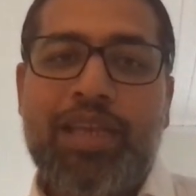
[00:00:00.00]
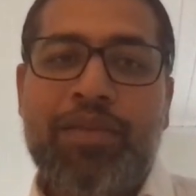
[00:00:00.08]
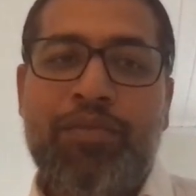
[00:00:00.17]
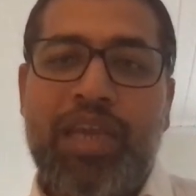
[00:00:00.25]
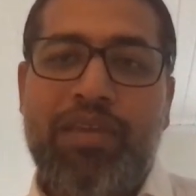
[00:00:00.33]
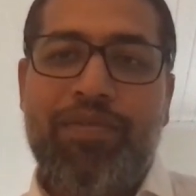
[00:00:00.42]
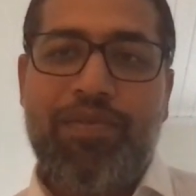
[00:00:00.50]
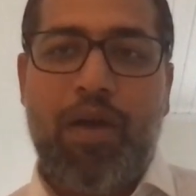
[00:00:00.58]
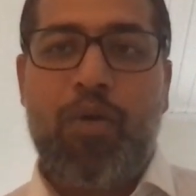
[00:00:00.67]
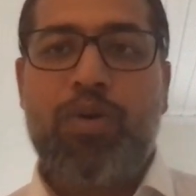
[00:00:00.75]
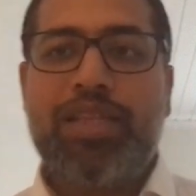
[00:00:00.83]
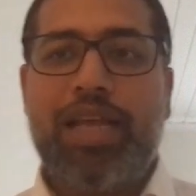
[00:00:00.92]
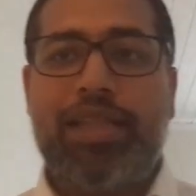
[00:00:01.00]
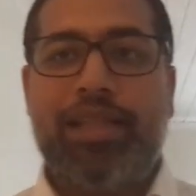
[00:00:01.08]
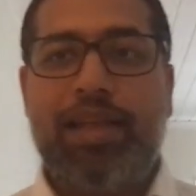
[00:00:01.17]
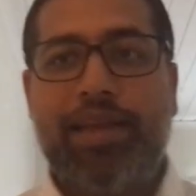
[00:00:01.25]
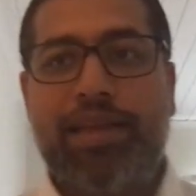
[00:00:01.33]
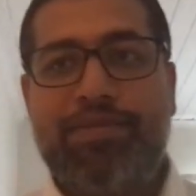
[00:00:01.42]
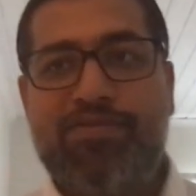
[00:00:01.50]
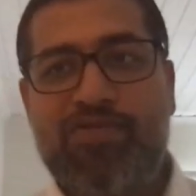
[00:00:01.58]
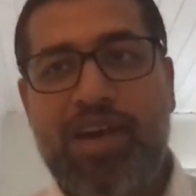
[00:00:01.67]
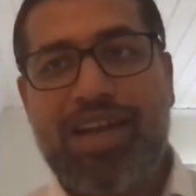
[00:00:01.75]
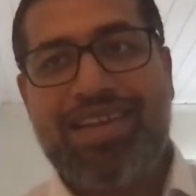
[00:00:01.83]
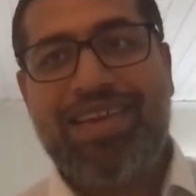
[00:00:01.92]
we found that there is
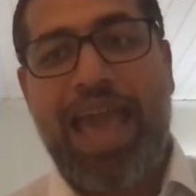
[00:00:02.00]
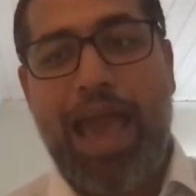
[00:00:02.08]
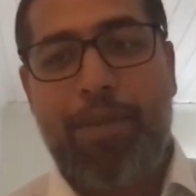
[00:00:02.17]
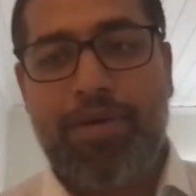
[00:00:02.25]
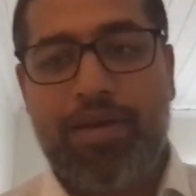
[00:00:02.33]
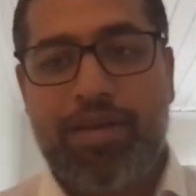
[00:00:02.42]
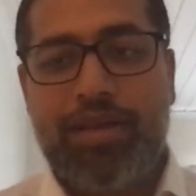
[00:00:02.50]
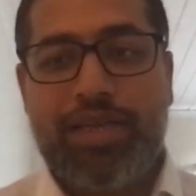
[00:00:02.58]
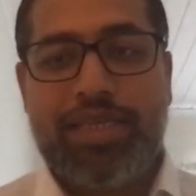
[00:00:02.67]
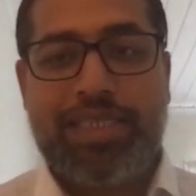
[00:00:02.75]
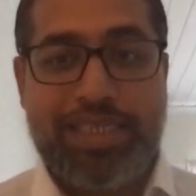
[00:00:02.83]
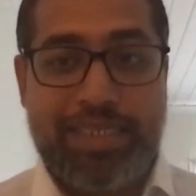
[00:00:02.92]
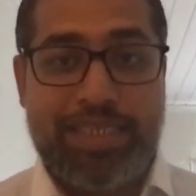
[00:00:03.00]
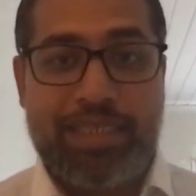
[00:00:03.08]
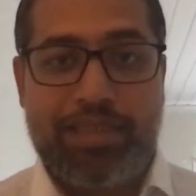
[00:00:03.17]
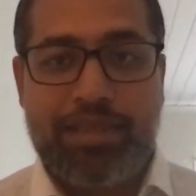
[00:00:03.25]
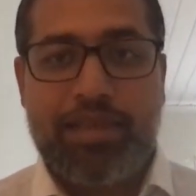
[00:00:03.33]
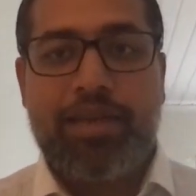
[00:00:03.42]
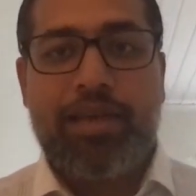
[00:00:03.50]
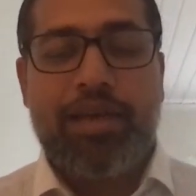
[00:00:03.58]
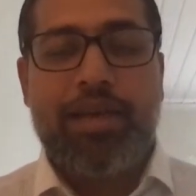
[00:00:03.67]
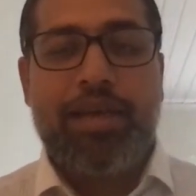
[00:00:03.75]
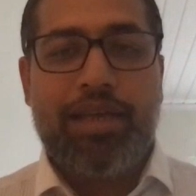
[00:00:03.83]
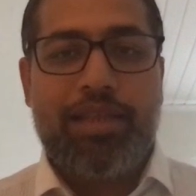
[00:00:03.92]
one gap still
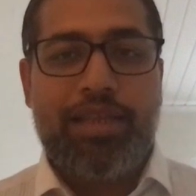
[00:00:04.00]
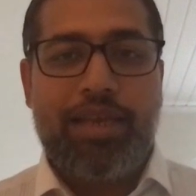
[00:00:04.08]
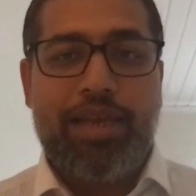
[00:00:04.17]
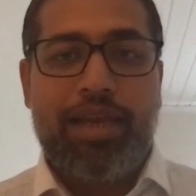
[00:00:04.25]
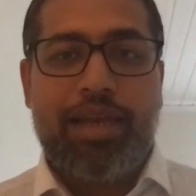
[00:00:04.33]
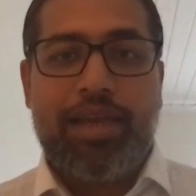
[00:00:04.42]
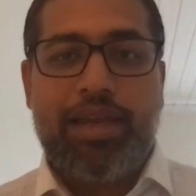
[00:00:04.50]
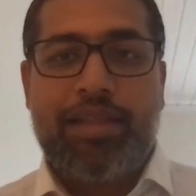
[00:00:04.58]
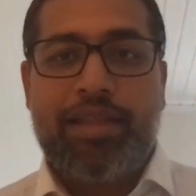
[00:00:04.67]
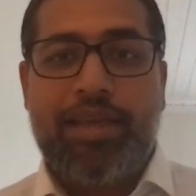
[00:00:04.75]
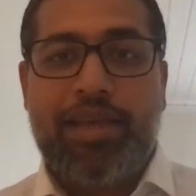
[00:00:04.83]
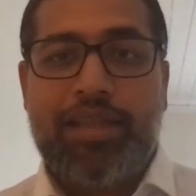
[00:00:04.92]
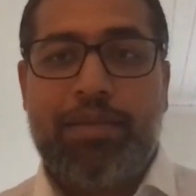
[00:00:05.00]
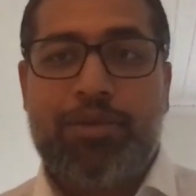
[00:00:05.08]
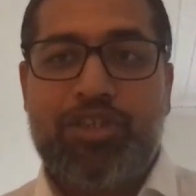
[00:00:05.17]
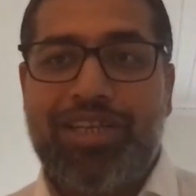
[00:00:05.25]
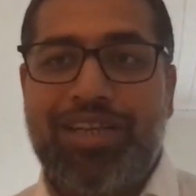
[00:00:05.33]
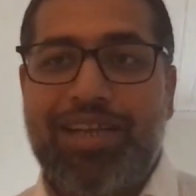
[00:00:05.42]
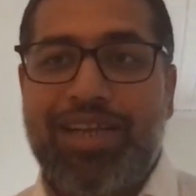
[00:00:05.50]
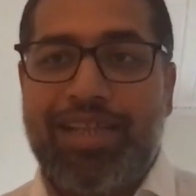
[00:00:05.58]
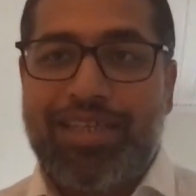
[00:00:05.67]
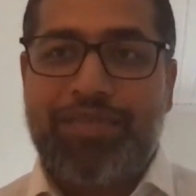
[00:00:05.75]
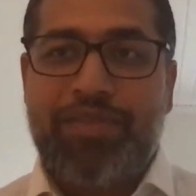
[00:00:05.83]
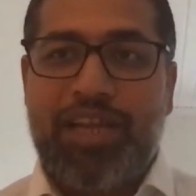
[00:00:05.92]
in the machine learning. And
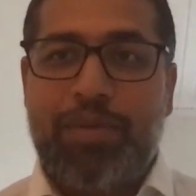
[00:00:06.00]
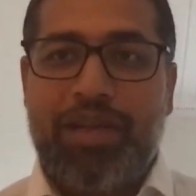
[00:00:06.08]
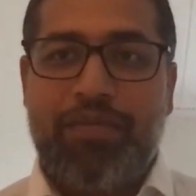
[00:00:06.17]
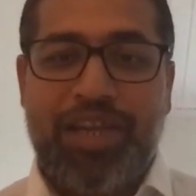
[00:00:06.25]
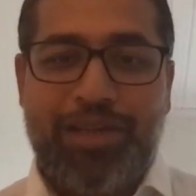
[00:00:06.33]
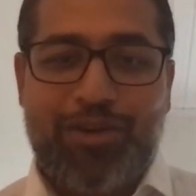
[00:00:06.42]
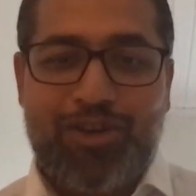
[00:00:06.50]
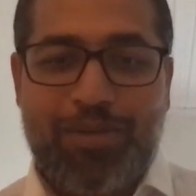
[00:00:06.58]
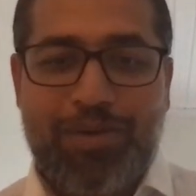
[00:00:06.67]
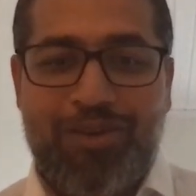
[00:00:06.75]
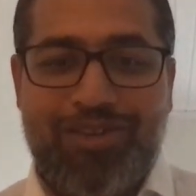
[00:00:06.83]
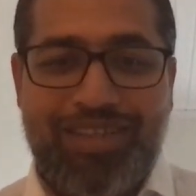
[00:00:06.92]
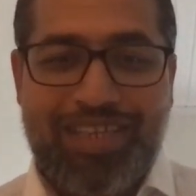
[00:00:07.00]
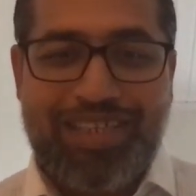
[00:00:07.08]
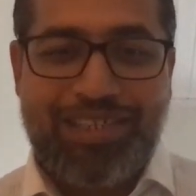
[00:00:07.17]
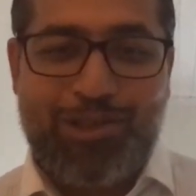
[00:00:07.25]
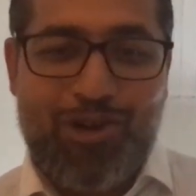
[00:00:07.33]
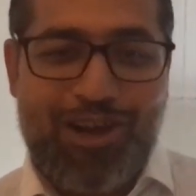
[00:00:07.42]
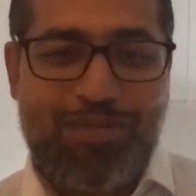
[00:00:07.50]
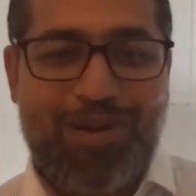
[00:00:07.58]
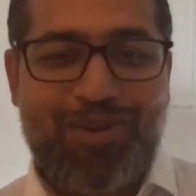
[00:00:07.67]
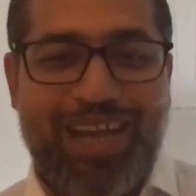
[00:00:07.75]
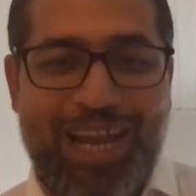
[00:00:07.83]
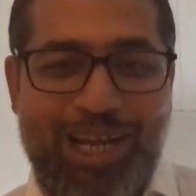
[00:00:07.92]
this is where, I mean, we talk about
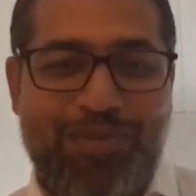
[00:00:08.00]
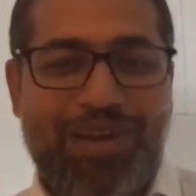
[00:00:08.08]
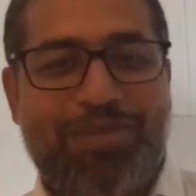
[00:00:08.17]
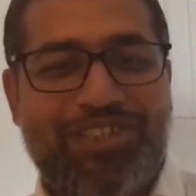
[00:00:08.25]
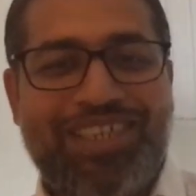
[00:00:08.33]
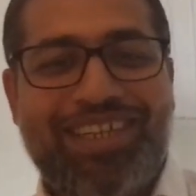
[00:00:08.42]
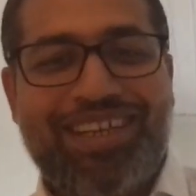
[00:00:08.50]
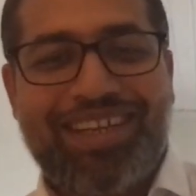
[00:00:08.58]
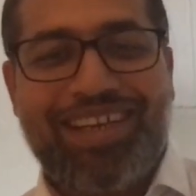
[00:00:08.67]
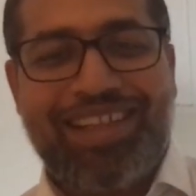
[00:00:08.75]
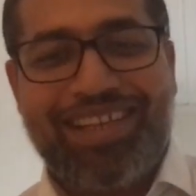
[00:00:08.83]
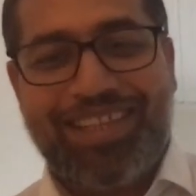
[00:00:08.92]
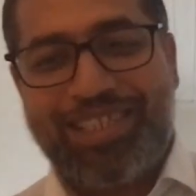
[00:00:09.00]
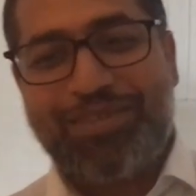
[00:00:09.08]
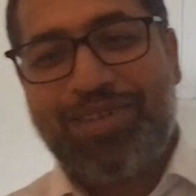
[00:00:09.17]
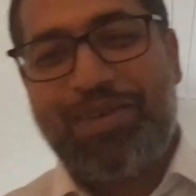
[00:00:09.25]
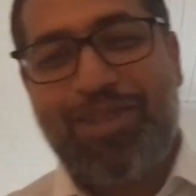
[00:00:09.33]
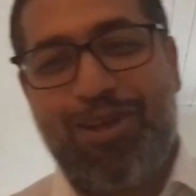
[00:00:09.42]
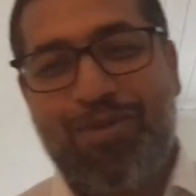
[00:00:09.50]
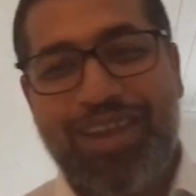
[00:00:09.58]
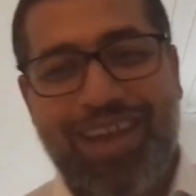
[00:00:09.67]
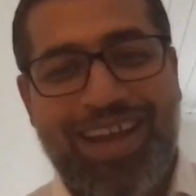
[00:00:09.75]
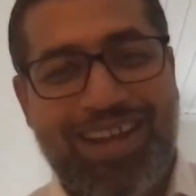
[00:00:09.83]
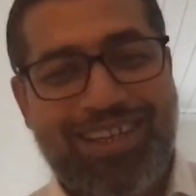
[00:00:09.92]
end-to-end machine learning. I think this is where now we
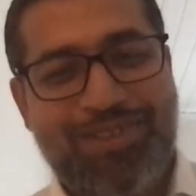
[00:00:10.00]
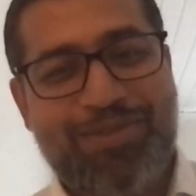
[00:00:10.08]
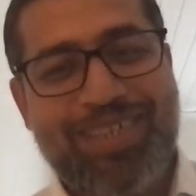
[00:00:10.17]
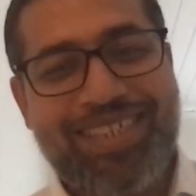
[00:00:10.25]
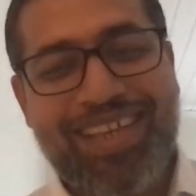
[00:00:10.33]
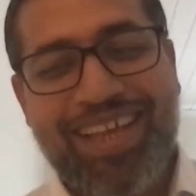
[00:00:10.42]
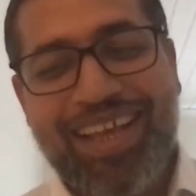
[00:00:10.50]
are heading towards.